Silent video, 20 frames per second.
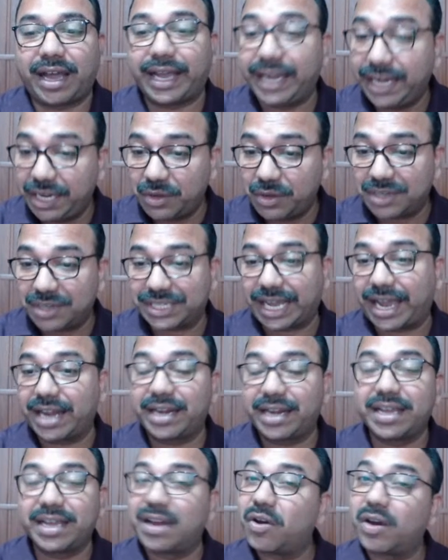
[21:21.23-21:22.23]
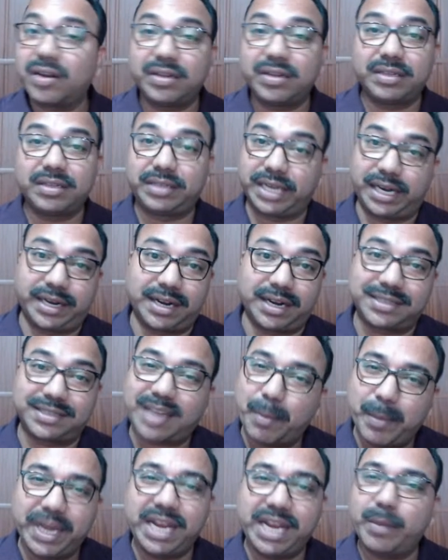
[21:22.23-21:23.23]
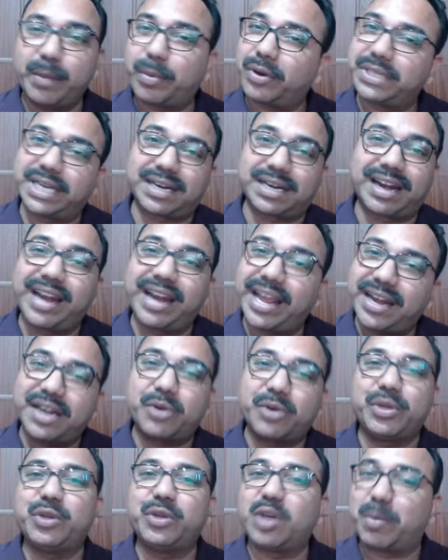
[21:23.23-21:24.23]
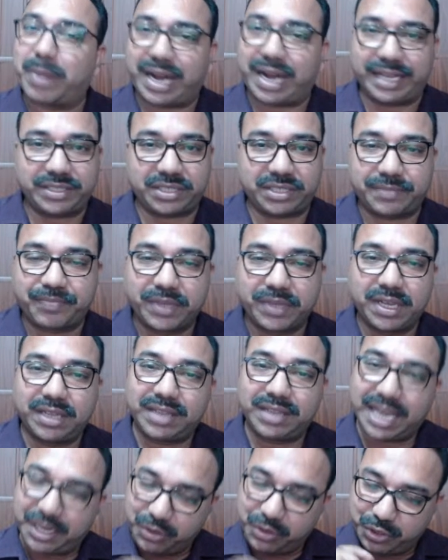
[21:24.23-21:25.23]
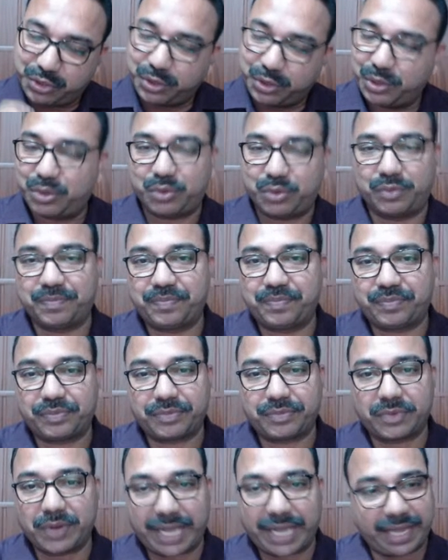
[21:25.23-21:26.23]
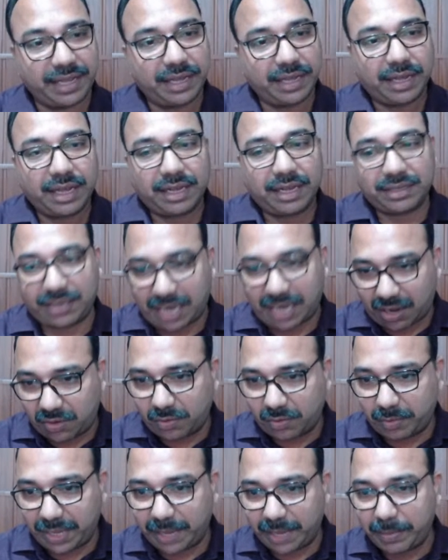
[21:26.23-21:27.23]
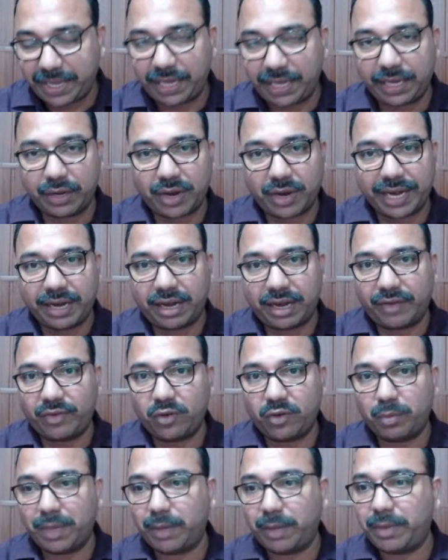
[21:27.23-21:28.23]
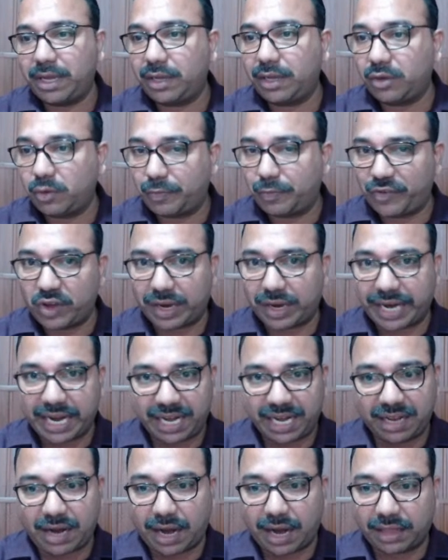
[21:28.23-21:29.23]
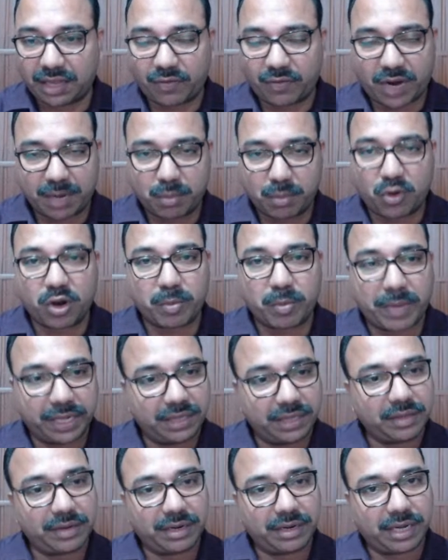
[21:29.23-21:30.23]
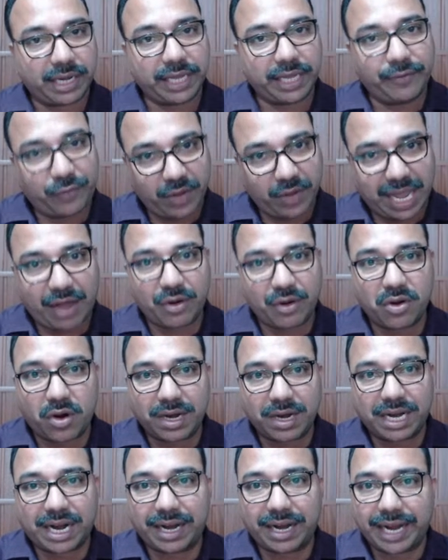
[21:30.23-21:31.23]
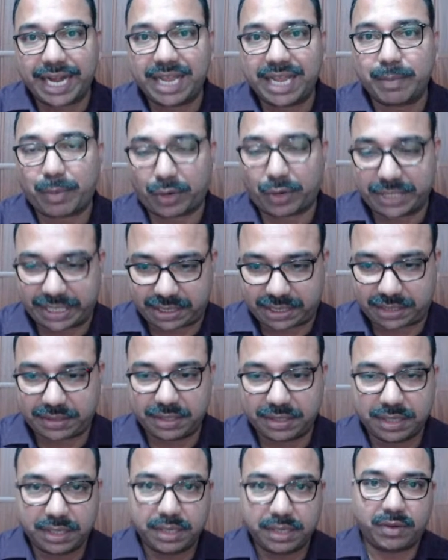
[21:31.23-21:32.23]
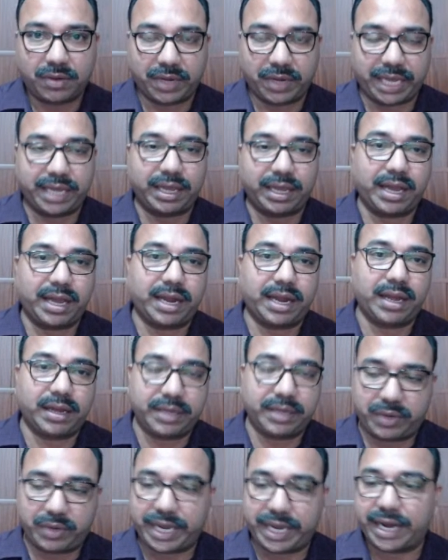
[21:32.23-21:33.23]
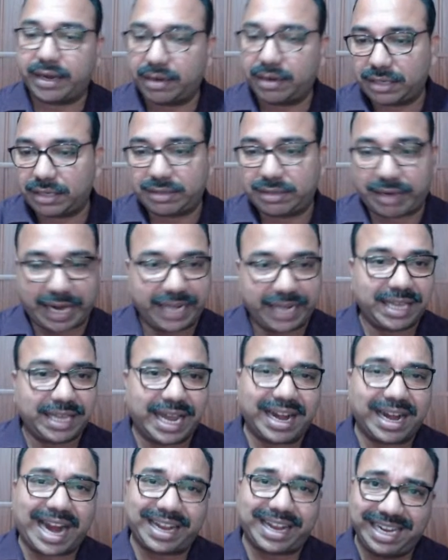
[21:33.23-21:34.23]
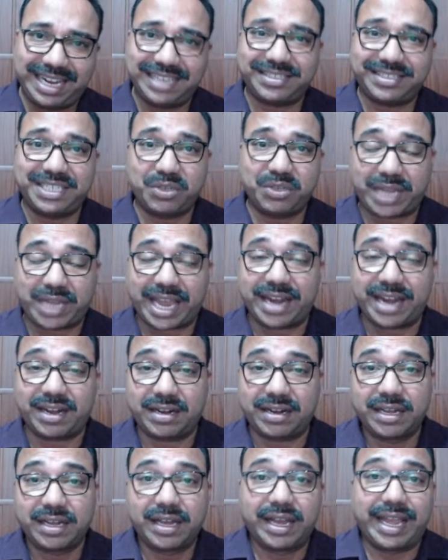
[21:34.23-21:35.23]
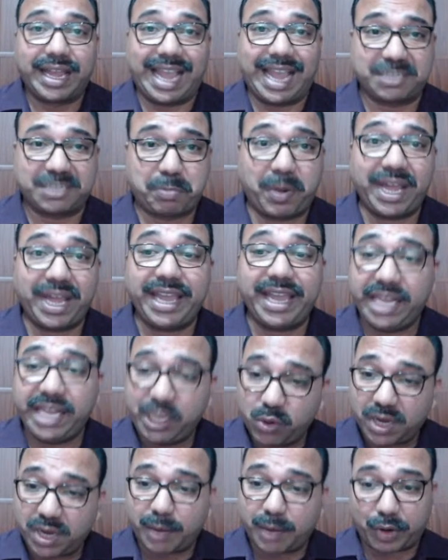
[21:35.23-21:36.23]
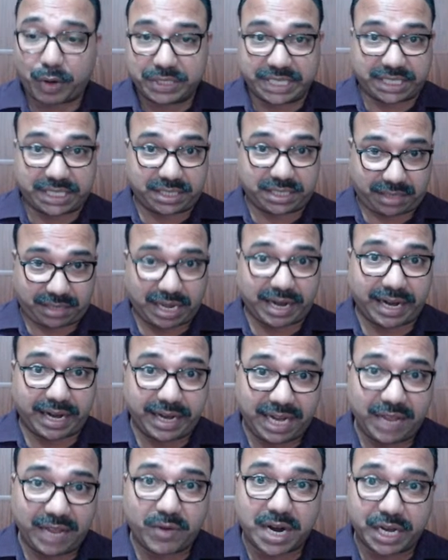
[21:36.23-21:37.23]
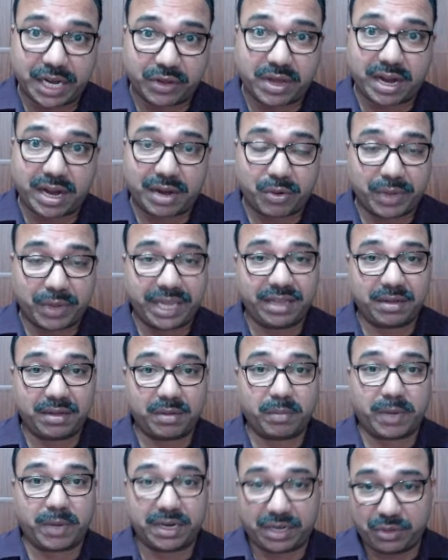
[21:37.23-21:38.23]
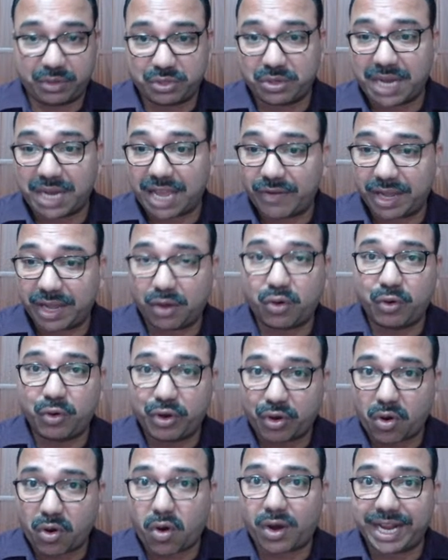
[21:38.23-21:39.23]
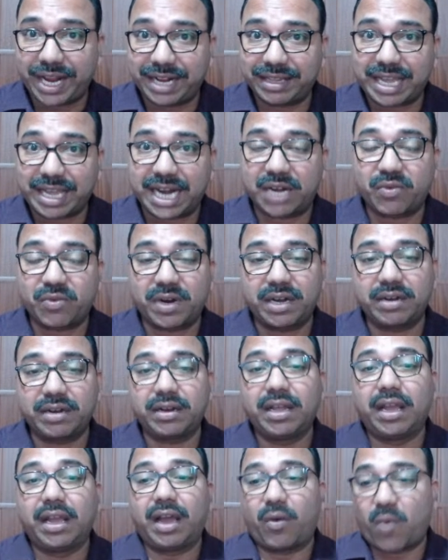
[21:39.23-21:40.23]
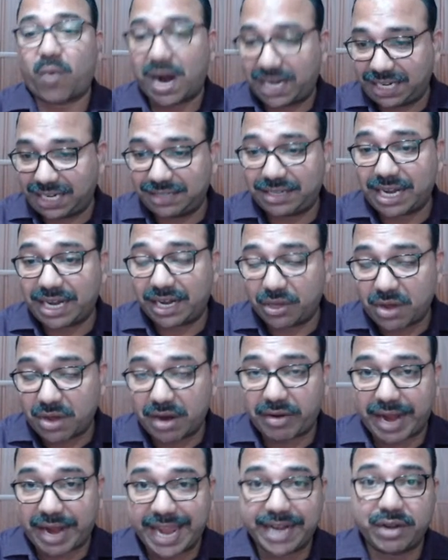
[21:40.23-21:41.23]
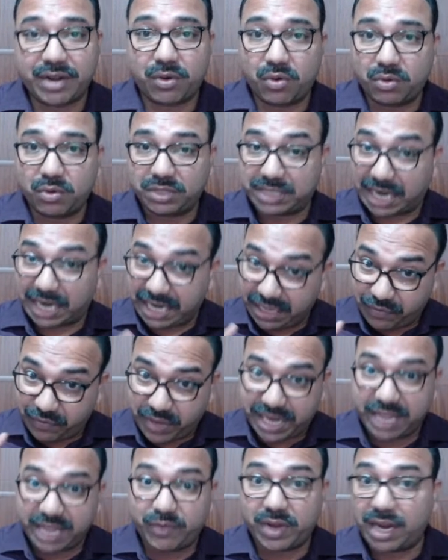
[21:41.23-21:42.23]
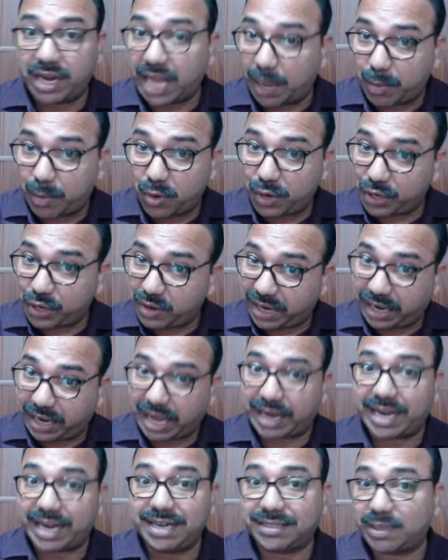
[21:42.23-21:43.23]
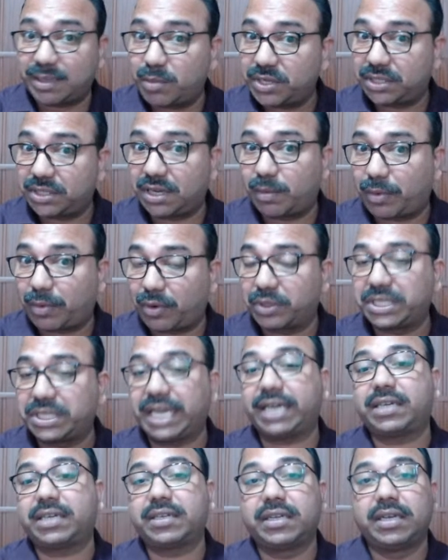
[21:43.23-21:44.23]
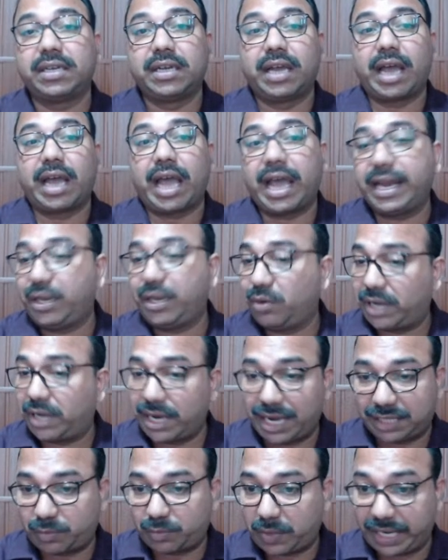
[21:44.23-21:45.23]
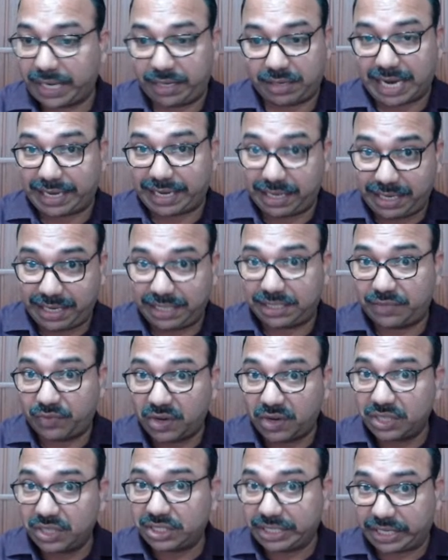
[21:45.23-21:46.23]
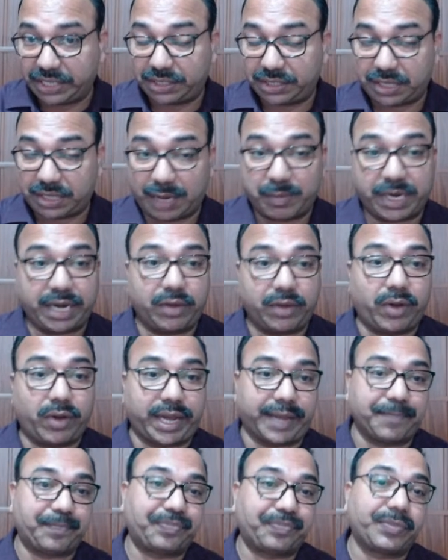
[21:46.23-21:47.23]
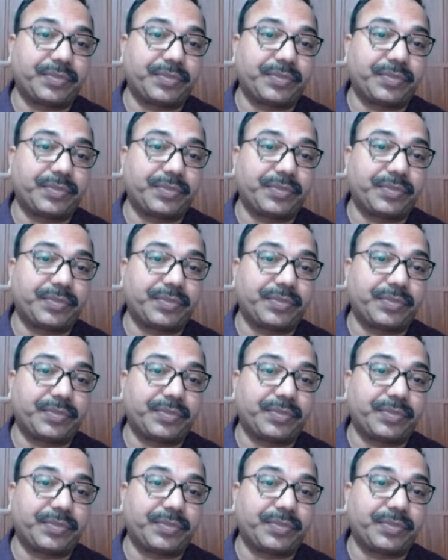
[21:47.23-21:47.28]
in your second year or third year, some mini project related to your branch that you should do. Okay, so now maybe your interview, maybe if you are getting another 1 more month, if you have not done any project, okay, you can try that. At least you can explain your project currently what you are doing, but you should have a good role in that one. What is that you are trying to do? Study very well about your current semester project, and you can explain at least worst case. Okay,